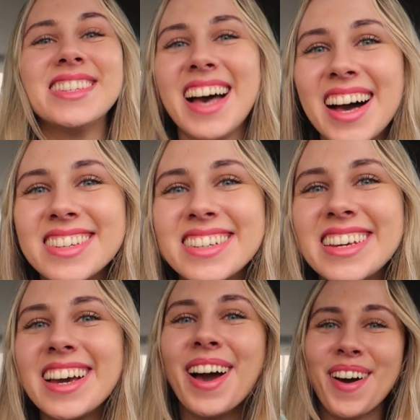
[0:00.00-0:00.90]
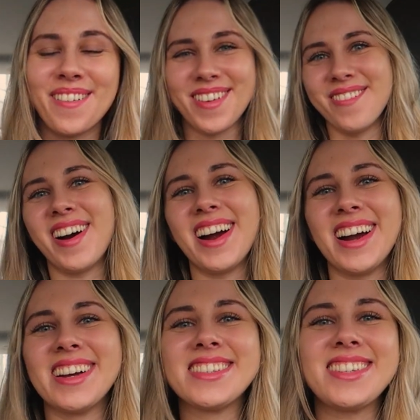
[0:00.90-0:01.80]
sassy
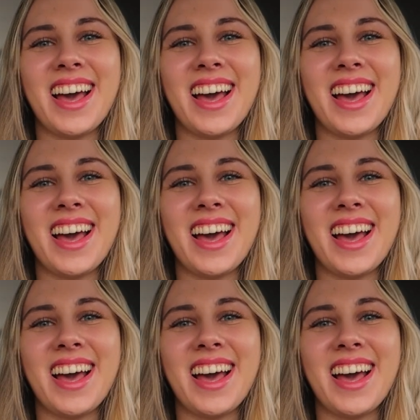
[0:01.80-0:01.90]
remarks,